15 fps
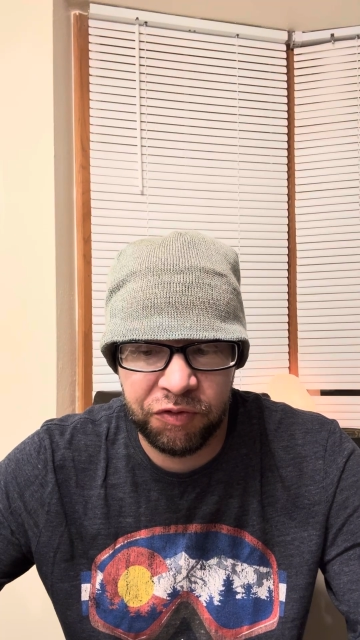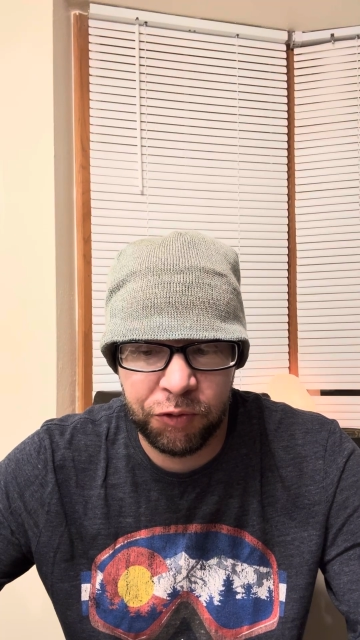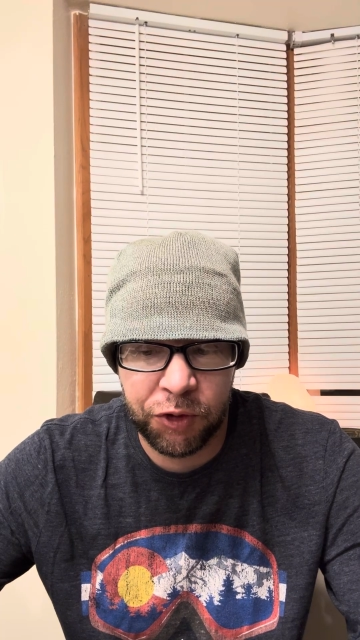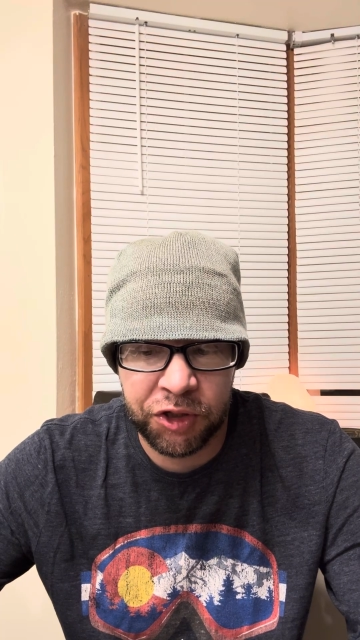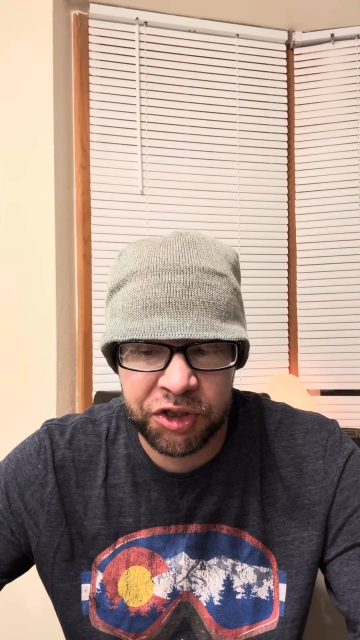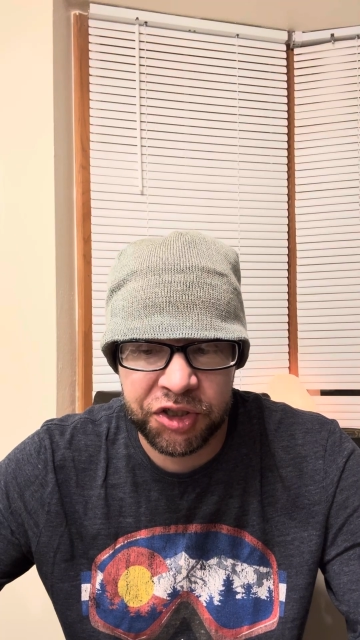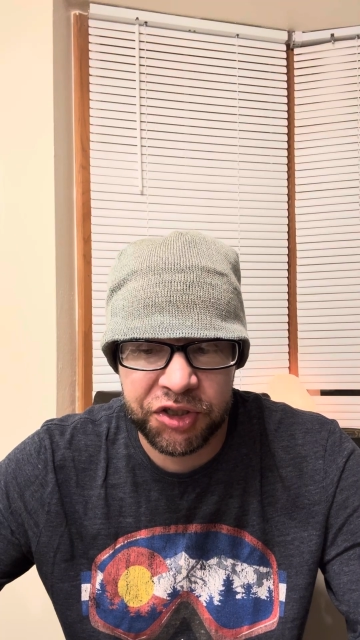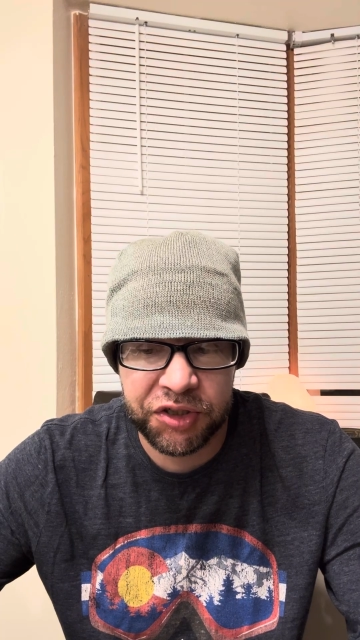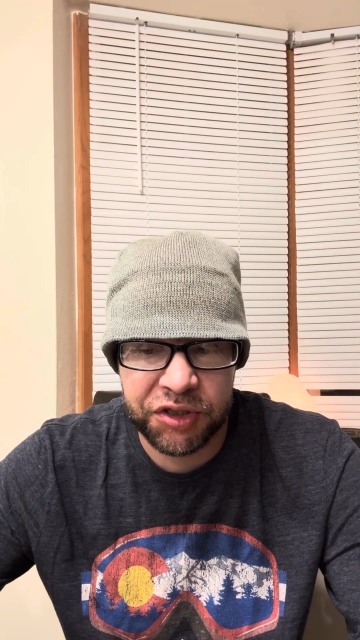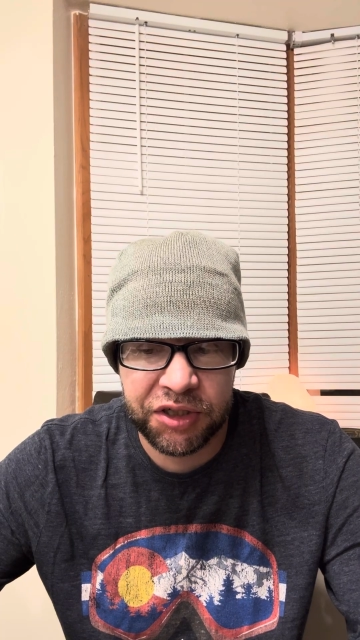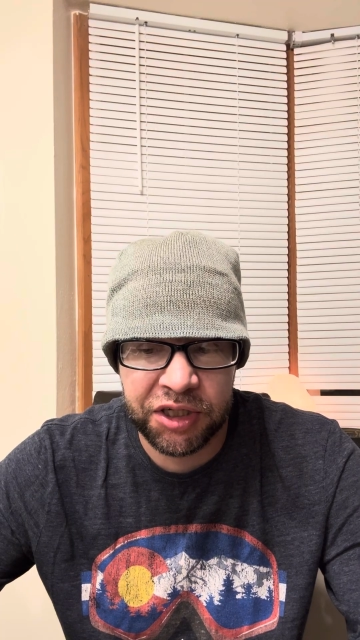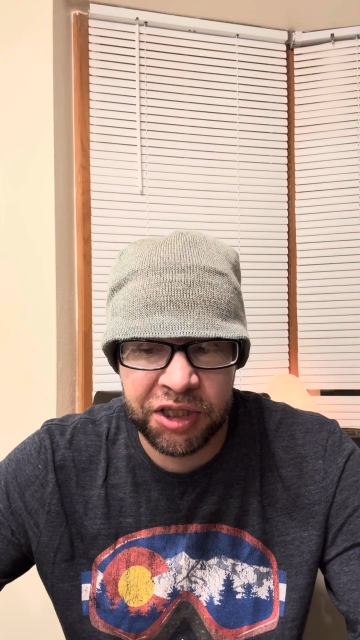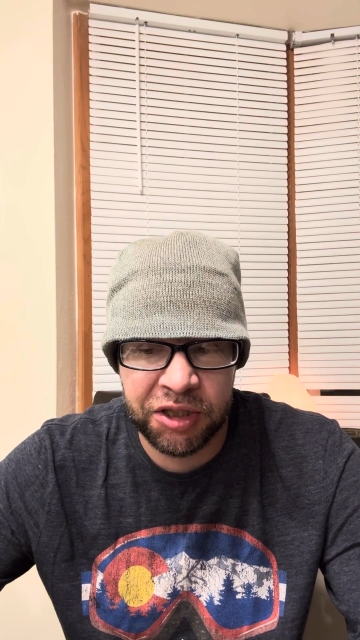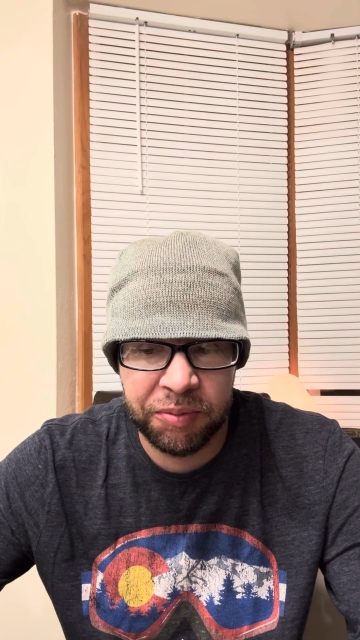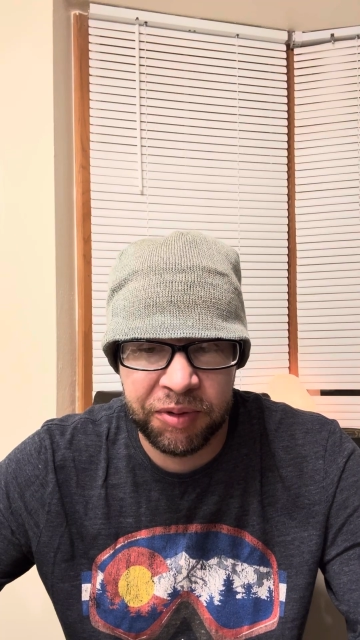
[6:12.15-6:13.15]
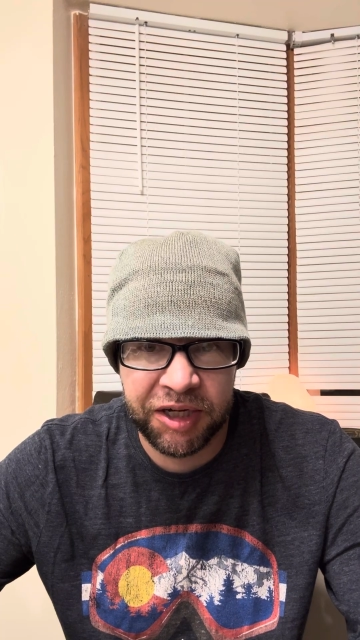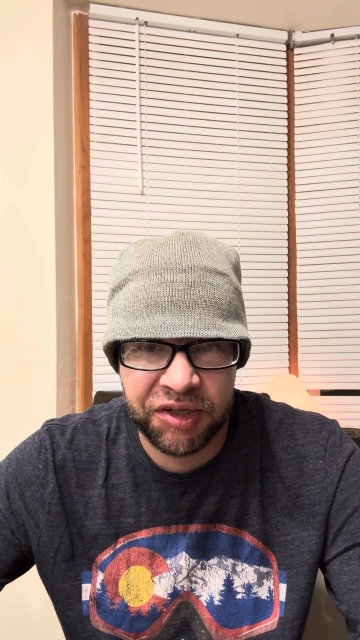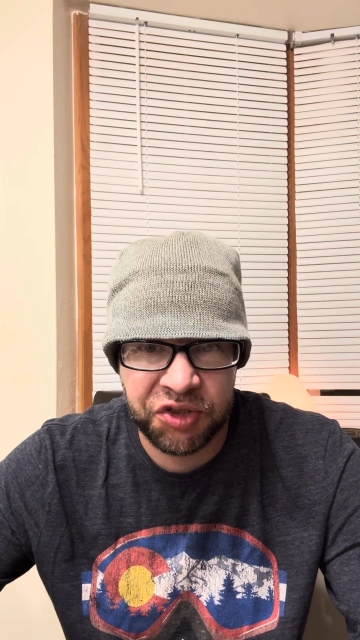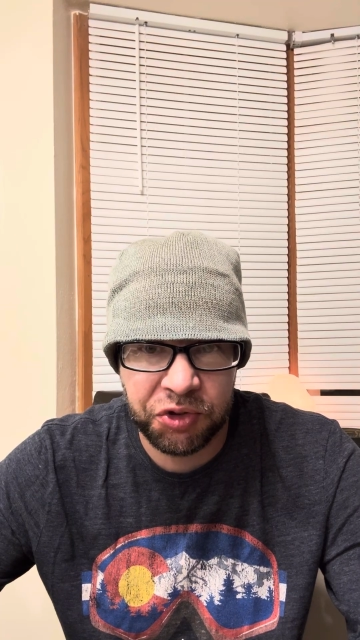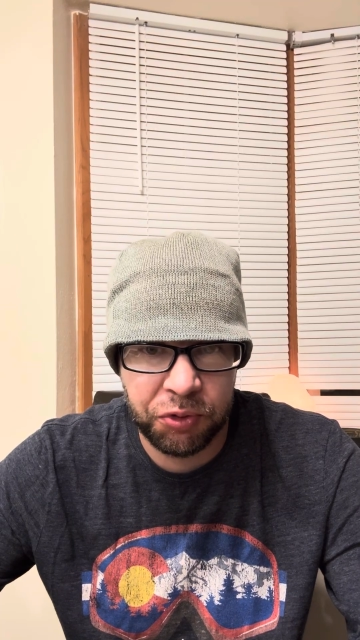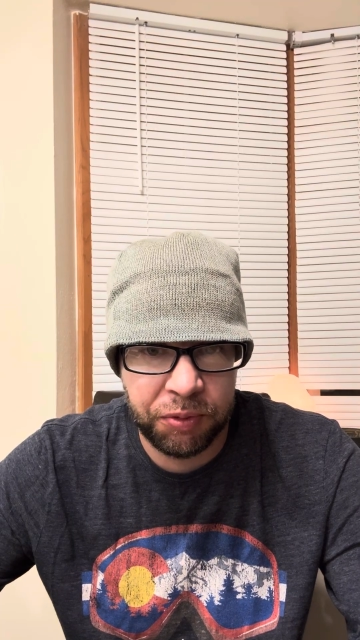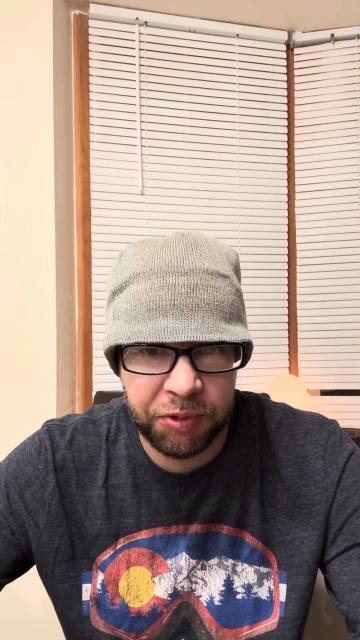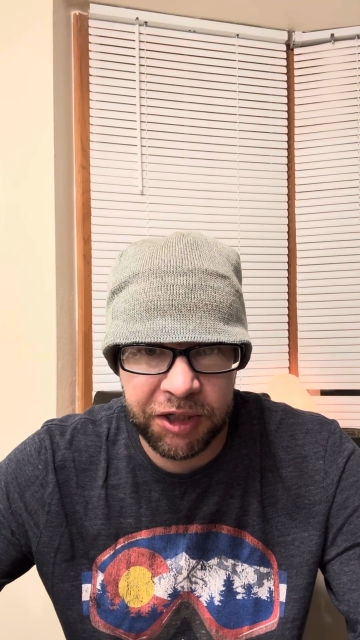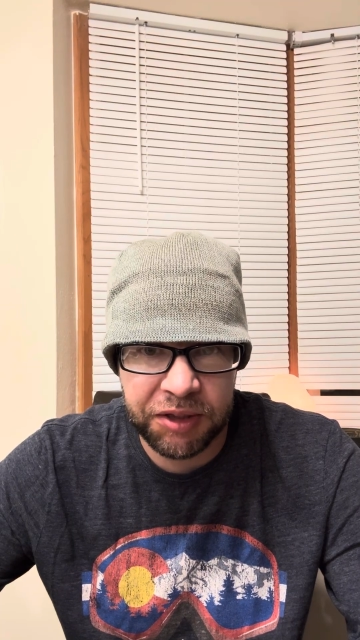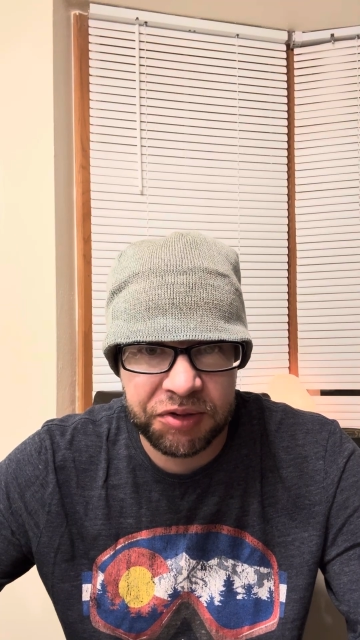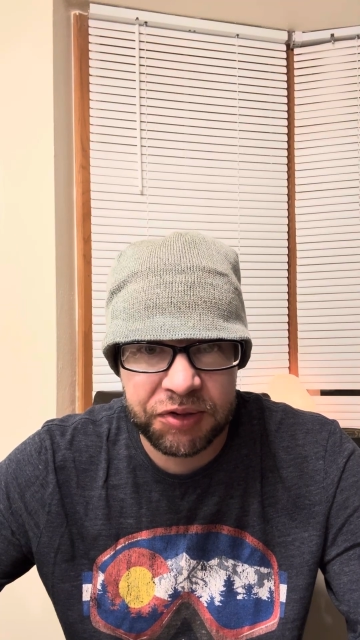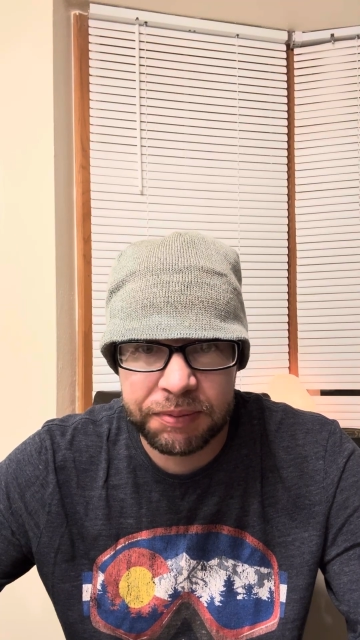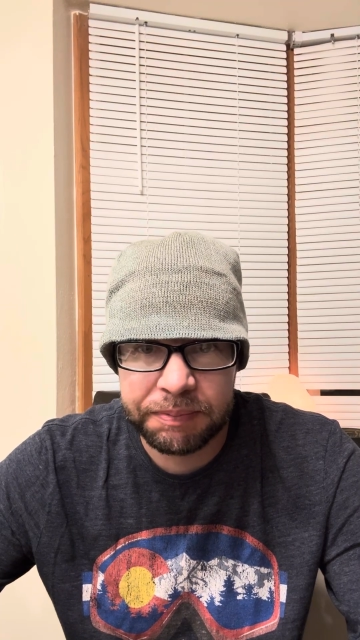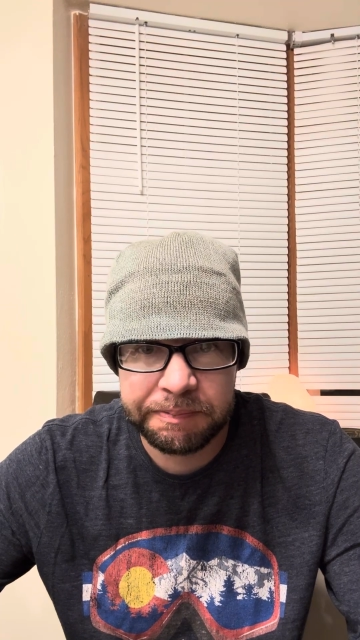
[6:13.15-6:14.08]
worked in the past 3 months.